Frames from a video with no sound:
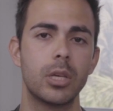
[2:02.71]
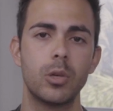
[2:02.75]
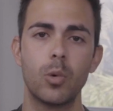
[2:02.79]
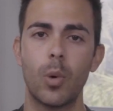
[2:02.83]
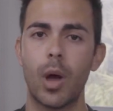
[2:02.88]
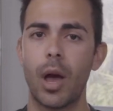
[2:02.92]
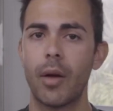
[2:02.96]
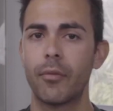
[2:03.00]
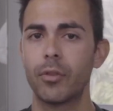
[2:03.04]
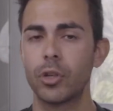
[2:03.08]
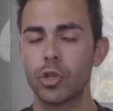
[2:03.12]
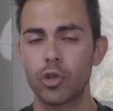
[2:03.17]
you
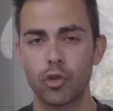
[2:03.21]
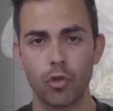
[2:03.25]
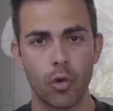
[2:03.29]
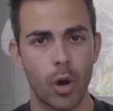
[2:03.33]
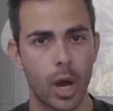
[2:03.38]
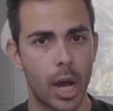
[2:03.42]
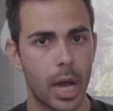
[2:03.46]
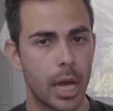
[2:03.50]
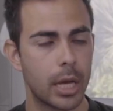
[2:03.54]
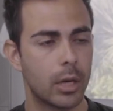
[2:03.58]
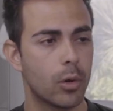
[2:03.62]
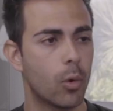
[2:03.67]
haven't
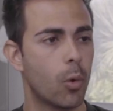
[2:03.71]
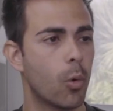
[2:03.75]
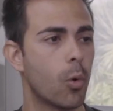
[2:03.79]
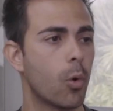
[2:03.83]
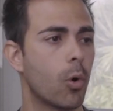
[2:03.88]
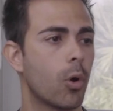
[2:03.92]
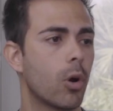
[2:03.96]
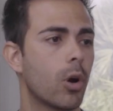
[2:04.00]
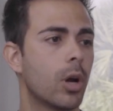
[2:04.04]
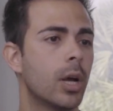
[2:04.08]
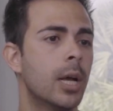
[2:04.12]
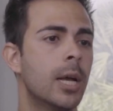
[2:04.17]
tried,
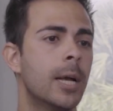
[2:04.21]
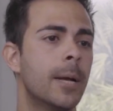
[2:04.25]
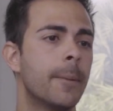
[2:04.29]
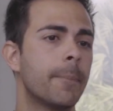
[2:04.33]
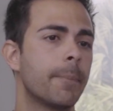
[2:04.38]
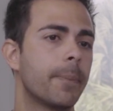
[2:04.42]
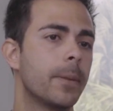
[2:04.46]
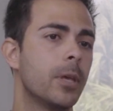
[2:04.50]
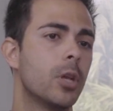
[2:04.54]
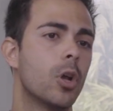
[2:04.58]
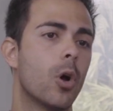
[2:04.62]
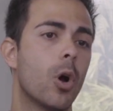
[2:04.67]
or
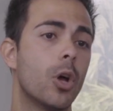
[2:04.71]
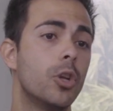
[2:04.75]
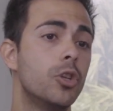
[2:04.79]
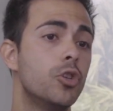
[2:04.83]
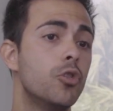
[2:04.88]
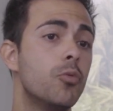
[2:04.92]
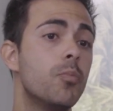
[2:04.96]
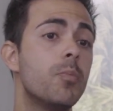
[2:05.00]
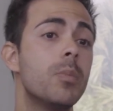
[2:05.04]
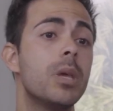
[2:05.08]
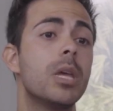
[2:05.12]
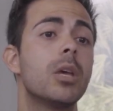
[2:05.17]
a new
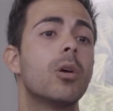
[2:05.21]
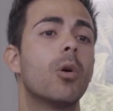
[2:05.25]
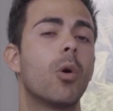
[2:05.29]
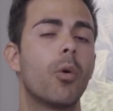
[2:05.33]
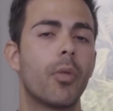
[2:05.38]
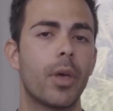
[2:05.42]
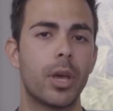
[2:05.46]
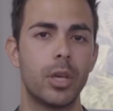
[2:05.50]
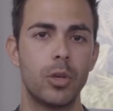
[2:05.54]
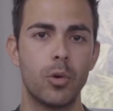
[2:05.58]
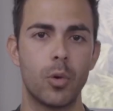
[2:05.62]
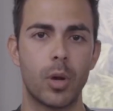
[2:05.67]
meal
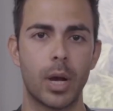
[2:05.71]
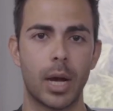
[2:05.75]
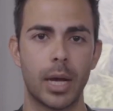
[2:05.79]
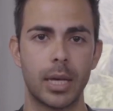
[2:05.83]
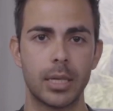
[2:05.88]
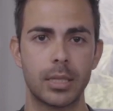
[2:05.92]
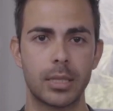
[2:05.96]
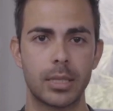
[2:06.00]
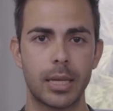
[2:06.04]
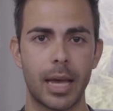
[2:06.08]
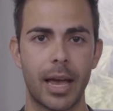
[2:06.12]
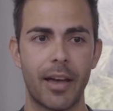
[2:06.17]
that you
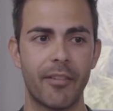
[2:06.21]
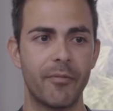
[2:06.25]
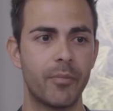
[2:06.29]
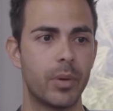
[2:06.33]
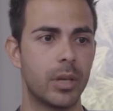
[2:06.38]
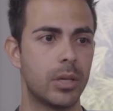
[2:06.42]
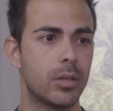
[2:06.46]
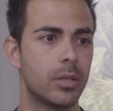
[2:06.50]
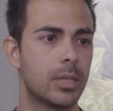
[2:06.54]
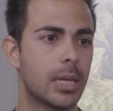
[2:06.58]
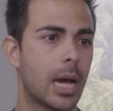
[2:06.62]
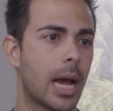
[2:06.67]
guys have
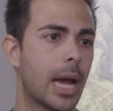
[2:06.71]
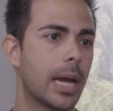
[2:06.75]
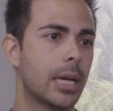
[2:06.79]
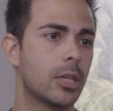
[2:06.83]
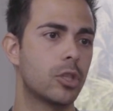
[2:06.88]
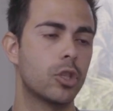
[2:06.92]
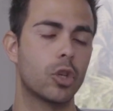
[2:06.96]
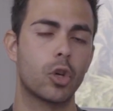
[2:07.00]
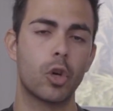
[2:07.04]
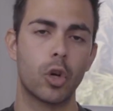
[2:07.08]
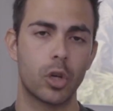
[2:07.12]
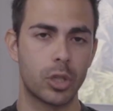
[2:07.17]
been dying
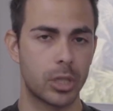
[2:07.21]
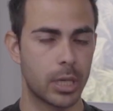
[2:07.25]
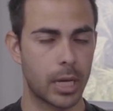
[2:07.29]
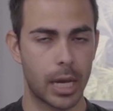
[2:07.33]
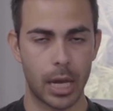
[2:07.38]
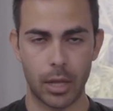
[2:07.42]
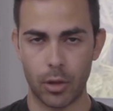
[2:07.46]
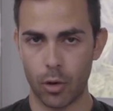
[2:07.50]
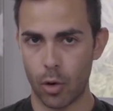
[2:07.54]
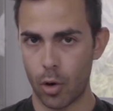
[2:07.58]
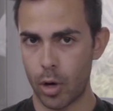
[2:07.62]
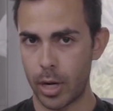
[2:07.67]
to cook
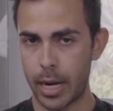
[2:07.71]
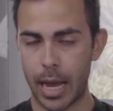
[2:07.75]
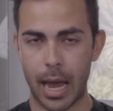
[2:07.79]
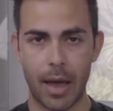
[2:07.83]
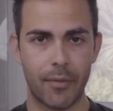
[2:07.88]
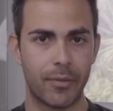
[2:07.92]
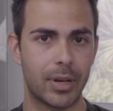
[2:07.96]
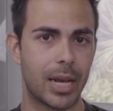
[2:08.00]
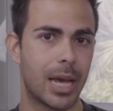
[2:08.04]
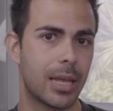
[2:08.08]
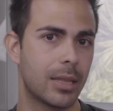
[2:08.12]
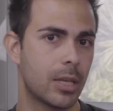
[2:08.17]
together and
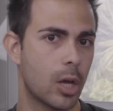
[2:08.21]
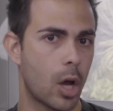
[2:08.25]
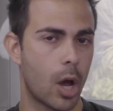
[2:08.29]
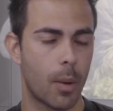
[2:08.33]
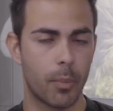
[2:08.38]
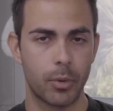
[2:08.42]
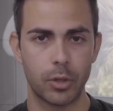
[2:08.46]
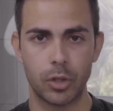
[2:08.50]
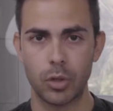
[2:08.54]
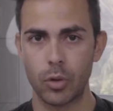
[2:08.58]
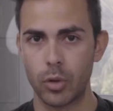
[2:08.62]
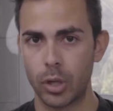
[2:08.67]
haven't had the
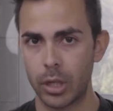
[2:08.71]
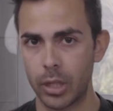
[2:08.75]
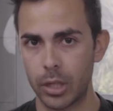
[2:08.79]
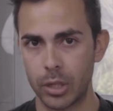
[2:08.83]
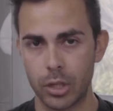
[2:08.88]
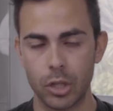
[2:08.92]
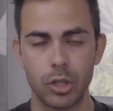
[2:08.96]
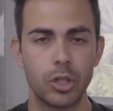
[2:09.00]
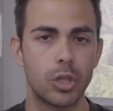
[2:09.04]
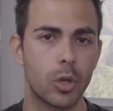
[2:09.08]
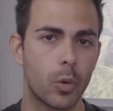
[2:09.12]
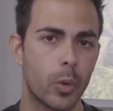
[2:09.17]
opportunity
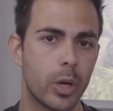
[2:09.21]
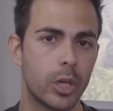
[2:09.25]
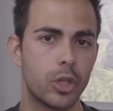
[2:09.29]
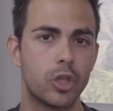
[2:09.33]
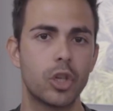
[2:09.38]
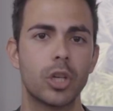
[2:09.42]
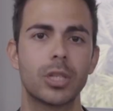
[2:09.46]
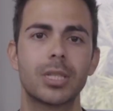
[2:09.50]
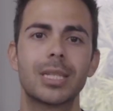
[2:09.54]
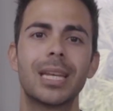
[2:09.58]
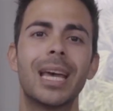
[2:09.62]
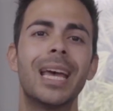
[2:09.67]
to do it.
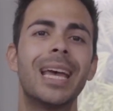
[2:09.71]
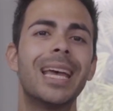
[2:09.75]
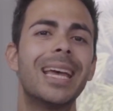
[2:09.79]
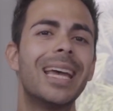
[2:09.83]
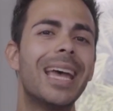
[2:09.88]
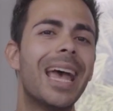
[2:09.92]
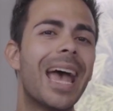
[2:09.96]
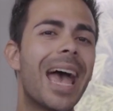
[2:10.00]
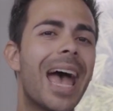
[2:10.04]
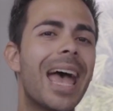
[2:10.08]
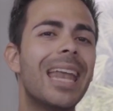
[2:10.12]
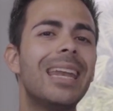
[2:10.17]
Just
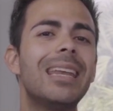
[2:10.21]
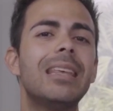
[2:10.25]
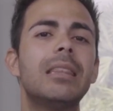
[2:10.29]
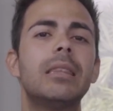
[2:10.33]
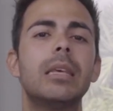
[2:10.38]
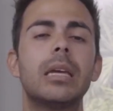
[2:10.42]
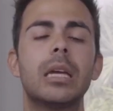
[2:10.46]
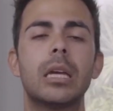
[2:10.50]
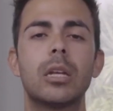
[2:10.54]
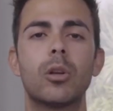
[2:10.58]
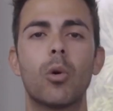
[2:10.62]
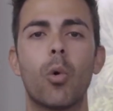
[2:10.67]

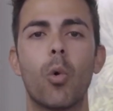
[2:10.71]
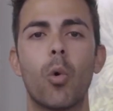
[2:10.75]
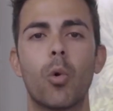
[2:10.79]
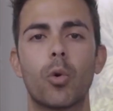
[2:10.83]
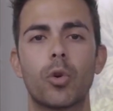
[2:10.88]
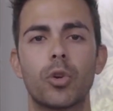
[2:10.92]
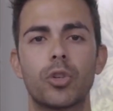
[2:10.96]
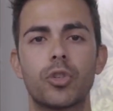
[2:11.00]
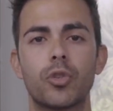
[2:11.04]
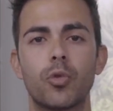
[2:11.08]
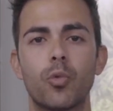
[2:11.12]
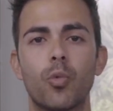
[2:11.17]
anything in
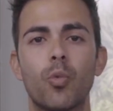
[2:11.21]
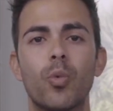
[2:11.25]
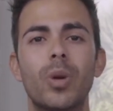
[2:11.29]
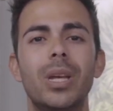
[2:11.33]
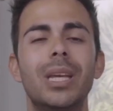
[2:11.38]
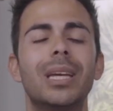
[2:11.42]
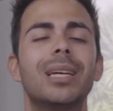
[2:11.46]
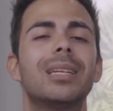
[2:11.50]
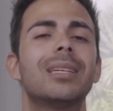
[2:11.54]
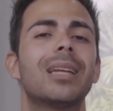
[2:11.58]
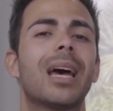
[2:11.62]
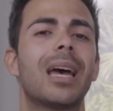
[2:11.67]
order to
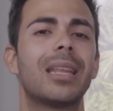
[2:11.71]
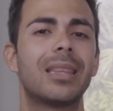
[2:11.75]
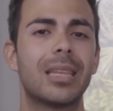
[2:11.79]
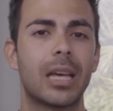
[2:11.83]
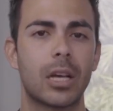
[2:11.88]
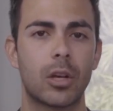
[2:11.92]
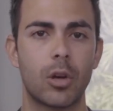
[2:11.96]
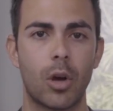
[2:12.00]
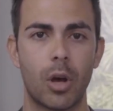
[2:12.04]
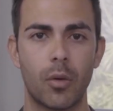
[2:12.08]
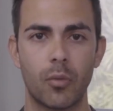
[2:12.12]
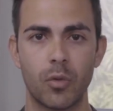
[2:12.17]
reignite that
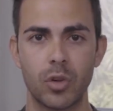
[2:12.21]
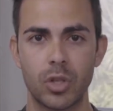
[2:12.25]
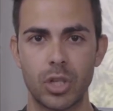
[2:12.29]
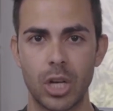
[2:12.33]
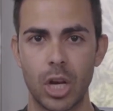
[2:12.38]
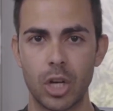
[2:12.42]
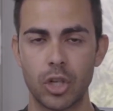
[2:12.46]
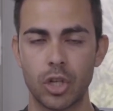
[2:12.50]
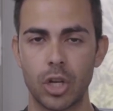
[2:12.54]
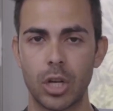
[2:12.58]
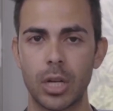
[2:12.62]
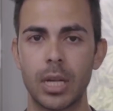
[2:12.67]

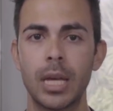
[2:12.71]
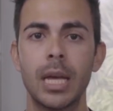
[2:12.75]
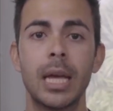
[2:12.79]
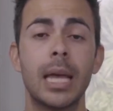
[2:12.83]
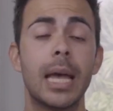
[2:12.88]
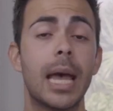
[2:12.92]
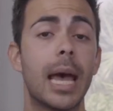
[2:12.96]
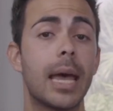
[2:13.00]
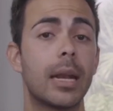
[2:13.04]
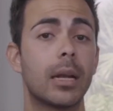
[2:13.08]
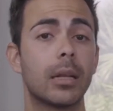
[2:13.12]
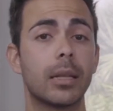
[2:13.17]
conversation
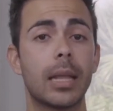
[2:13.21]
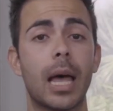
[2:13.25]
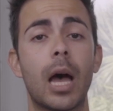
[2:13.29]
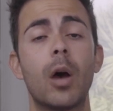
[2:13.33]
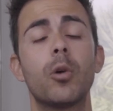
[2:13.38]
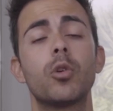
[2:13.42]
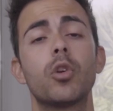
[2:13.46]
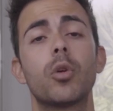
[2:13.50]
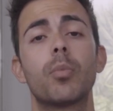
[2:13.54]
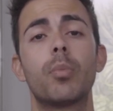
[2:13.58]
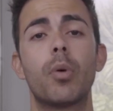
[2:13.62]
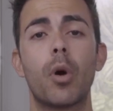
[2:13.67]
and allow
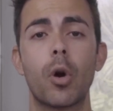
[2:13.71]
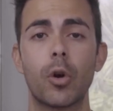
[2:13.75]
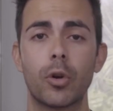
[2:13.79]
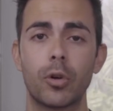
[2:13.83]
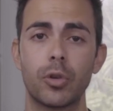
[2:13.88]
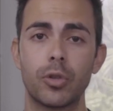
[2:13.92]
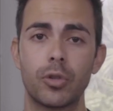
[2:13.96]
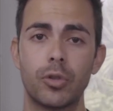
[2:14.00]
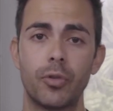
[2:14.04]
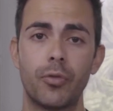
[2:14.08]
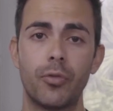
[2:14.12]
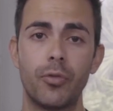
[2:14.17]
your partner
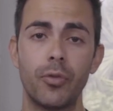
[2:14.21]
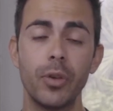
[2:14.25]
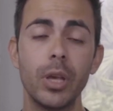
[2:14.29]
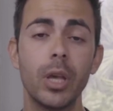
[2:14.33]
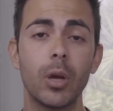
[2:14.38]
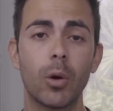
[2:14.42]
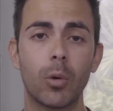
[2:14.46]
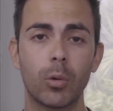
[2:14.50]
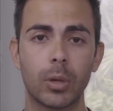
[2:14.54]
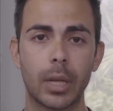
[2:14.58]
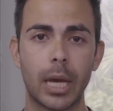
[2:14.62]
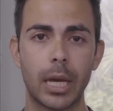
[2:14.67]
to
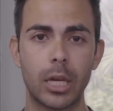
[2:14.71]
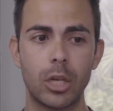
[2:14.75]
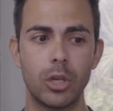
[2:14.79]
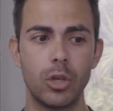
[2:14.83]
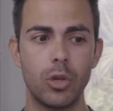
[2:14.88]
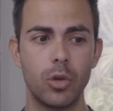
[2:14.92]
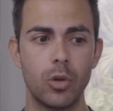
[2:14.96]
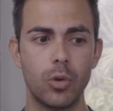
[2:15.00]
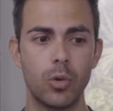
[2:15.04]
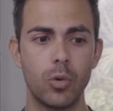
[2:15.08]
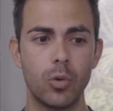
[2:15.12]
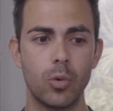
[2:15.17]
feel like
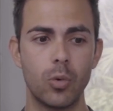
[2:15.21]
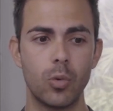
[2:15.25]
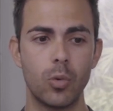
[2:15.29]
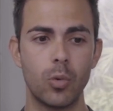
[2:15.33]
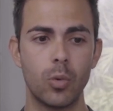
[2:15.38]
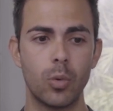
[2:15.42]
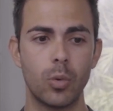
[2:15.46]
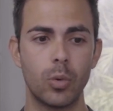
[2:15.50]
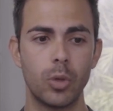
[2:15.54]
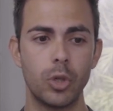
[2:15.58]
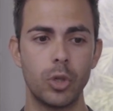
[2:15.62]
you